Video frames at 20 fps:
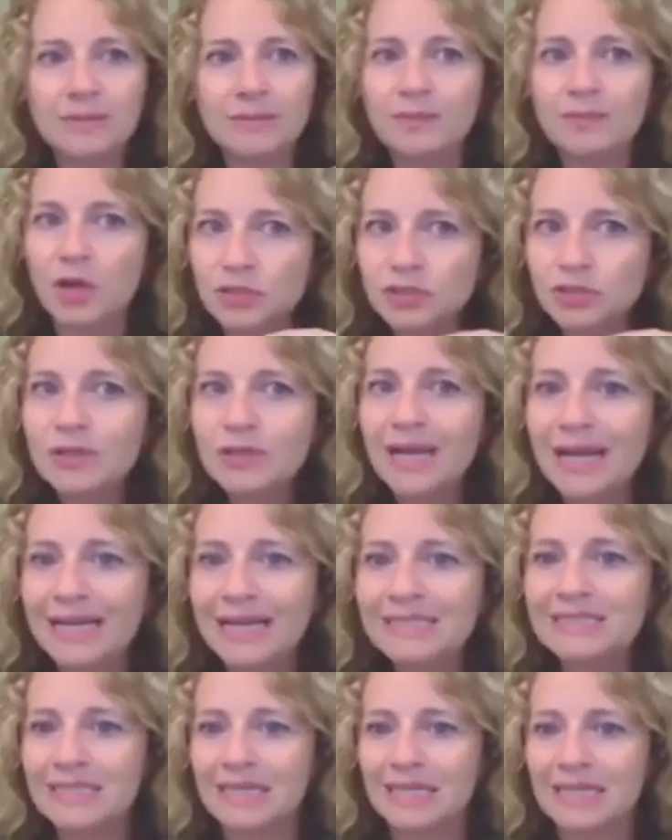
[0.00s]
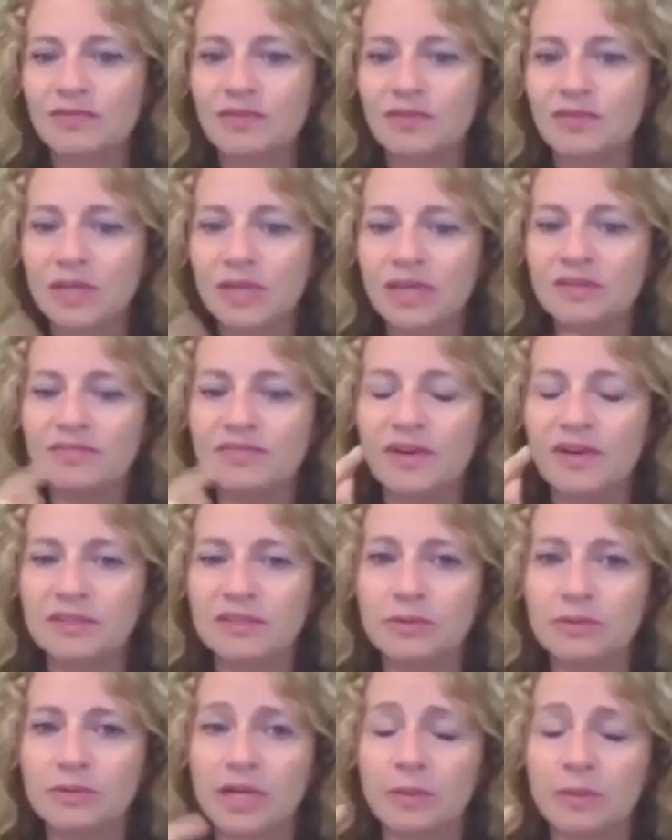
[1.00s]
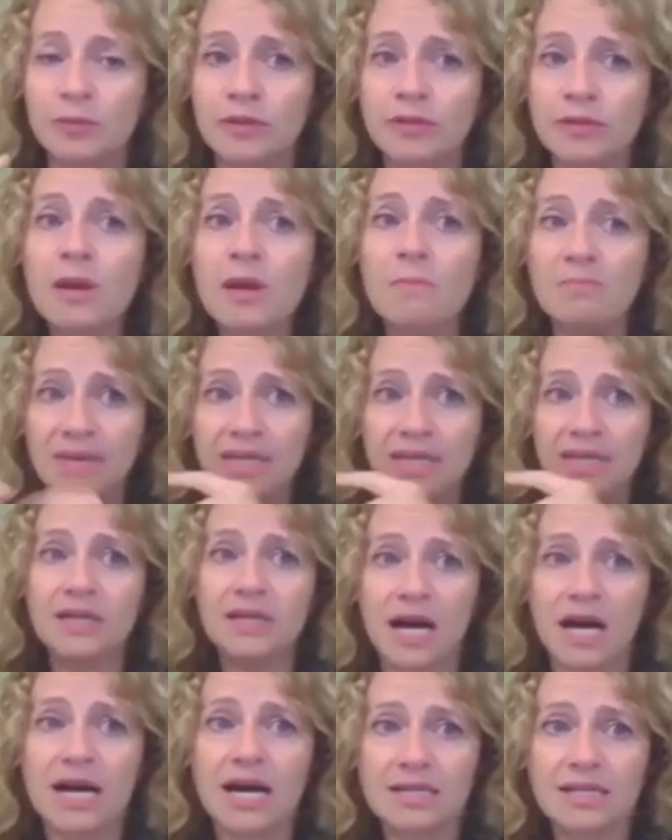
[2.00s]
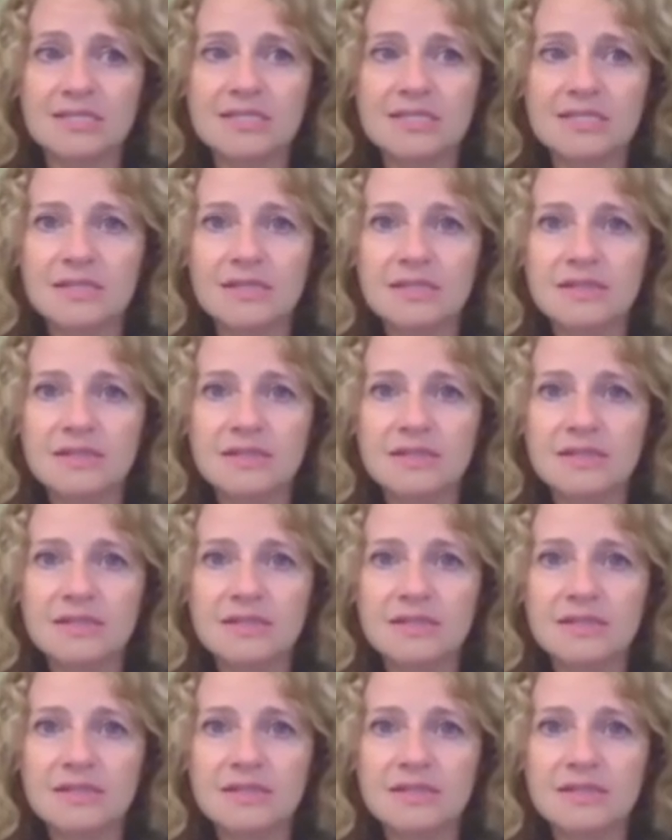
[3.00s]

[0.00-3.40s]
those are ending if you can't follow it up with because